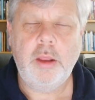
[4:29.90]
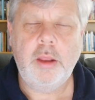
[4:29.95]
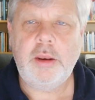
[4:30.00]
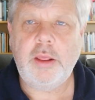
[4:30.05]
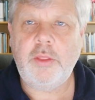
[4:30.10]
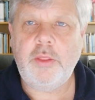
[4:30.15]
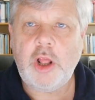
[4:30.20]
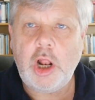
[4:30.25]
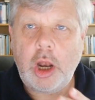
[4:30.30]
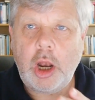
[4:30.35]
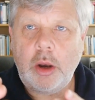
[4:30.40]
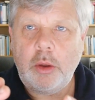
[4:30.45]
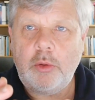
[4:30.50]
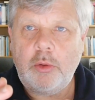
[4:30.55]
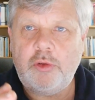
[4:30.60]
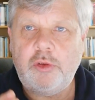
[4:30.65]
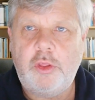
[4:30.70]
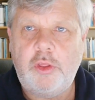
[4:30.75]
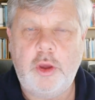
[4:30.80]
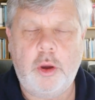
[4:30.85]
Now, the clue
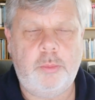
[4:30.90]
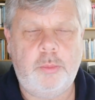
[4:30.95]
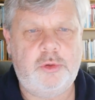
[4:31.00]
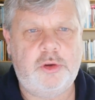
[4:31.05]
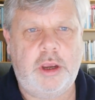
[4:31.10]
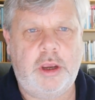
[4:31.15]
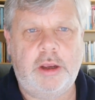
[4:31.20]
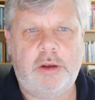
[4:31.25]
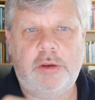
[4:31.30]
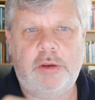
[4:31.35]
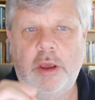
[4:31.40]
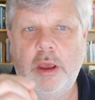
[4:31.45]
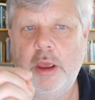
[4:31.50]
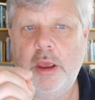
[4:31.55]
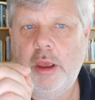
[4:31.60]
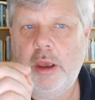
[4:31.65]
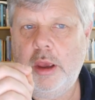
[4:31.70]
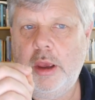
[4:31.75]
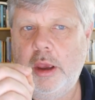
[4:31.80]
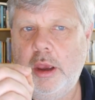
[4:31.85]
to the
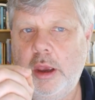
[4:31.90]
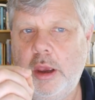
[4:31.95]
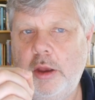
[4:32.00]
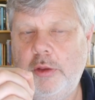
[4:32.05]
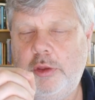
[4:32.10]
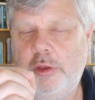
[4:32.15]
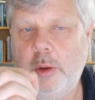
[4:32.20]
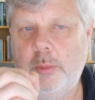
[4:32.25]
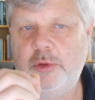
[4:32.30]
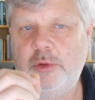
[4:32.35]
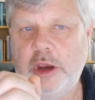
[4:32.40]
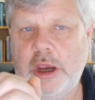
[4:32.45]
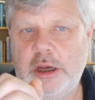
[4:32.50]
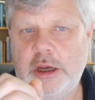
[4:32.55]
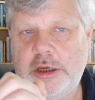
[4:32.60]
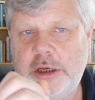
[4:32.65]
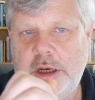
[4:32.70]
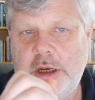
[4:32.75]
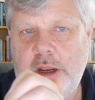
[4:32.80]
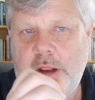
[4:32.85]

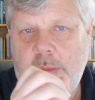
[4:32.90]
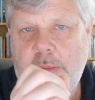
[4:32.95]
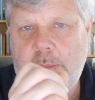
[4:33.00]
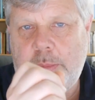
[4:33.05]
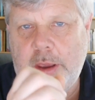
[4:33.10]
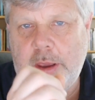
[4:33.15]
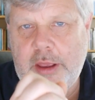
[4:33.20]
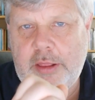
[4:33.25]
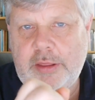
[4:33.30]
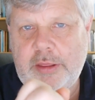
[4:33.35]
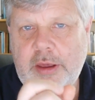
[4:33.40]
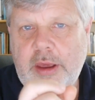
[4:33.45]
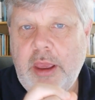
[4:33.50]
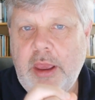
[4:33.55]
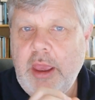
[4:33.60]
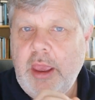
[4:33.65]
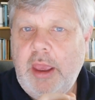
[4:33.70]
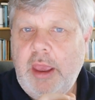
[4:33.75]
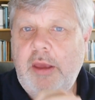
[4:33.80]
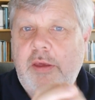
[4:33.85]
objection in Peter
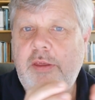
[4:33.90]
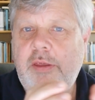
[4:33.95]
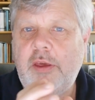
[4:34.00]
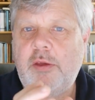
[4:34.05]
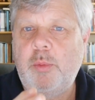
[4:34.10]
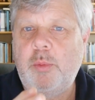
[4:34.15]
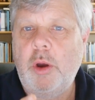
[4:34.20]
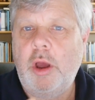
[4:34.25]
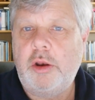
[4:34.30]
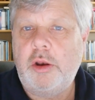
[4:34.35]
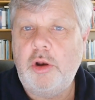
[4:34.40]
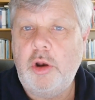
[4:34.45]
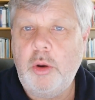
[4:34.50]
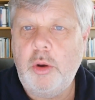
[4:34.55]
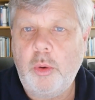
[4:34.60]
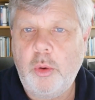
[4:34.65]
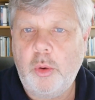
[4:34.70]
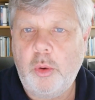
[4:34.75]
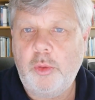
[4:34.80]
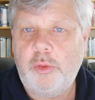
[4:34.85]
is this word
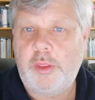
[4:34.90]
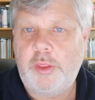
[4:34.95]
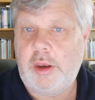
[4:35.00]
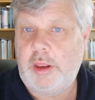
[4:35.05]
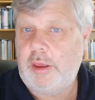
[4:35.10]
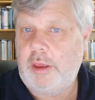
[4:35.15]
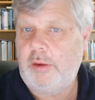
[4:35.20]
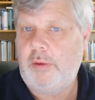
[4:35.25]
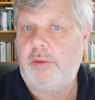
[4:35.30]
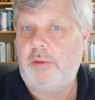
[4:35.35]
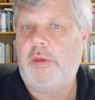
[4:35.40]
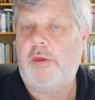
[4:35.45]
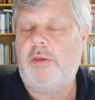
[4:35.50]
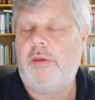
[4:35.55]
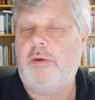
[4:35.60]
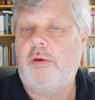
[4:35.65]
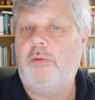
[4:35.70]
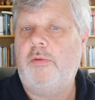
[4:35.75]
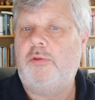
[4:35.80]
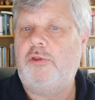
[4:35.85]
Lord that he
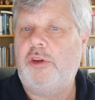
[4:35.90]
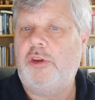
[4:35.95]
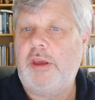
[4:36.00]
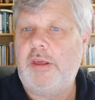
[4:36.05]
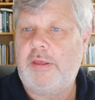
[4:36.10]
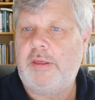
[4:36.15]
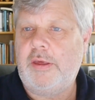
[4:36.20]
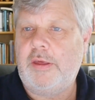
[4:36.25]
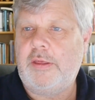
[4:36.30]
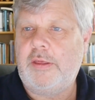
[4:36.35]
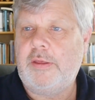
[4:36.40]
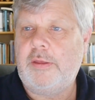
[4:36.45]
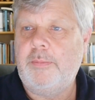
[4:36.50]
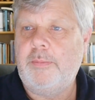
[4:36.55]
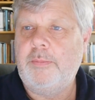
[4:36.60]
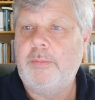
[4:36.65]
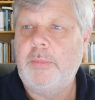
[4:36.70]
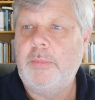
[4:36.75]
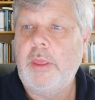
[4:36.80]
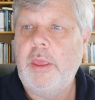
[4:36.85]
uses of Jesus.
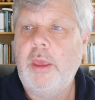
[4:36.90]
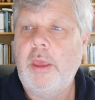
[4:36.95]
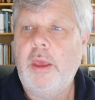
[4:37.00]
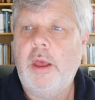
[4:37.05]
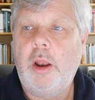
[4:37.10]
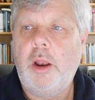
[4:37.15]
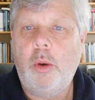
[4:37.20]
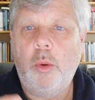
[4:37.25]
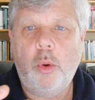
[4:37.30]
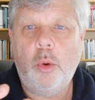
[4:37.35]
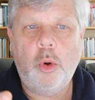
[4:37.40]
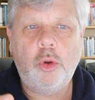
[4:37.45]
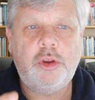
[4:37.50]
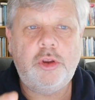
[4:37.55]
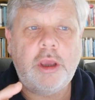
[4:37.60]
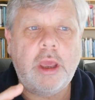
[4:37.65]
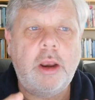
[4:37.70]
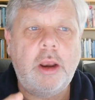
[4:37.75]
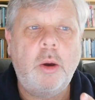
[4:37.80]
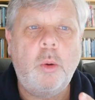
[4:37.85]
A Lord
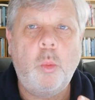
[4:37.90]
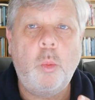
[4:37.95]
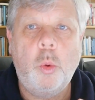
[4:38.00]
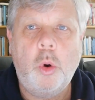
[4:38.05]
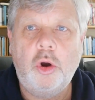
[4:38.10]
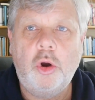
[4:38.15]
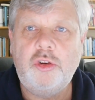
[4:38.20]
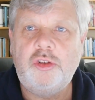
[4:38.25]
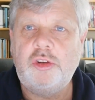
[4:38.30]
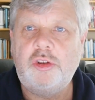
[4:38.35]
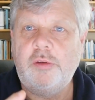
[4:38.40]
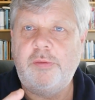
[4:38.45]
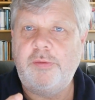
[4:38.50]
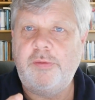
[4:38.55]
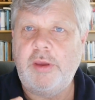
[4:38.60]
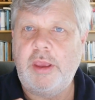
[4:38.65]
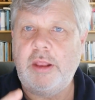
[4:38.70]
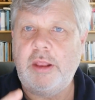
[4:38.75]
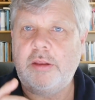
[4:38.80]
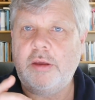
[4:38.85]
cannot wash the
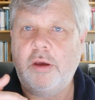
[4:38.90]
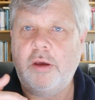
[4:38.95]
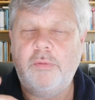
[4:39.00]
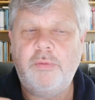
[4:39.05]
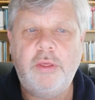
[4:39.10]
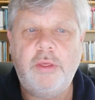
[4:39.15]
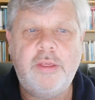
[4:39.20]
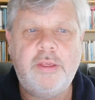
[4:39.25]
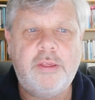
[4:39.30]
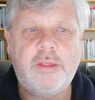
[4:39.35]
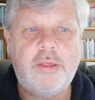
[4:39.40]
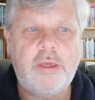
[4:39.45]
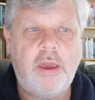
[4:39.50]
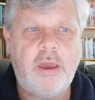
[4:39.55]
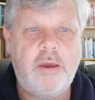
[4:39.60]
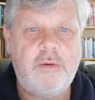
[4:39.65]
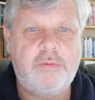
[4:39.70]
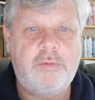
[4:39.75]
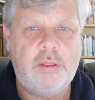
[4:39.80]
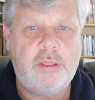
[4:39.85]
feet of the
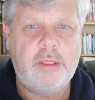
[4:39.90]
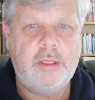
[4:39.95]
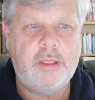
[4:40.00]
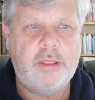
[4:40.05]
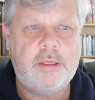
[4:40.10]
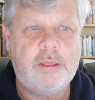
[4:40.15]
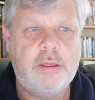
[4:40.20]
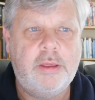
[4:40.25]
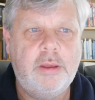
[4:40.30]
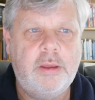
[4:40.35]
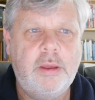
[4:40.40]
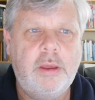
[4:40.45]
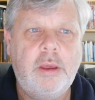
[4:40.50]
servant.